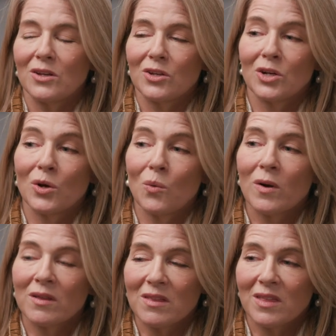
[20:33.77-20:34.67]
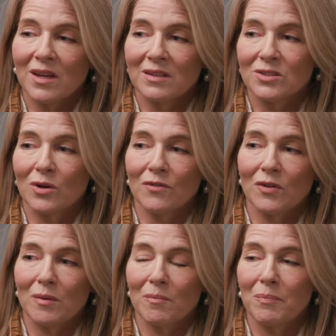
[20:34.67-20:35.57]
You know, one of the things, sort
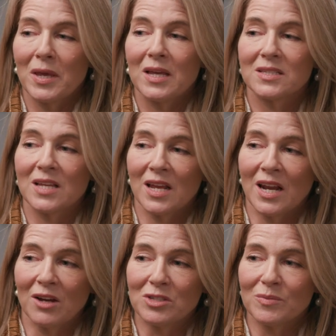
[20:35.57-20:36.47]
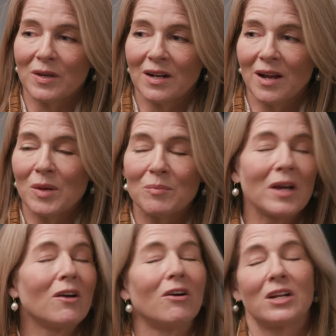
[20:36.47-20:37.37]
of PSA announcement, I mean,
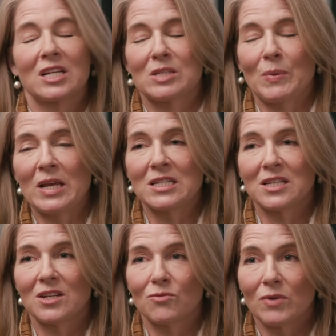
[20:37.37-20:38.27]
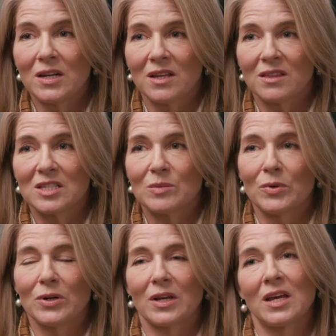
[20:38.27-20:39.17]
my heart expanded writing this
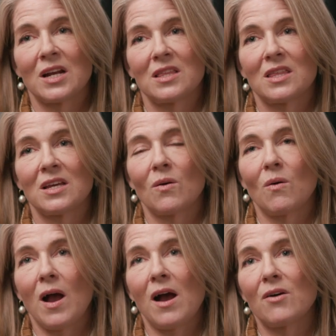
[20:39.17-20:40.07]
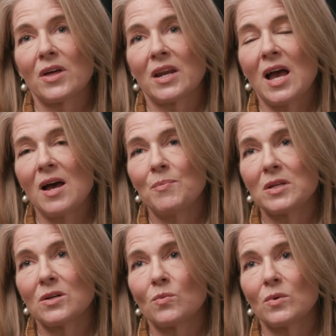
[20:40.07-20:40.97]
book. And I think how that
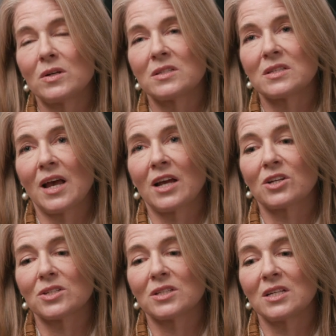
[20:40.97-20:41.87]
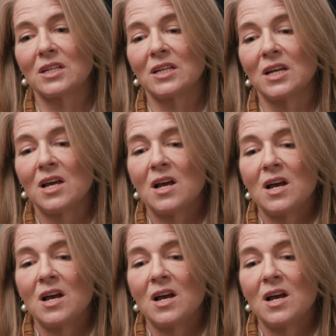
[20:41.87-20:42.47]
happened was actually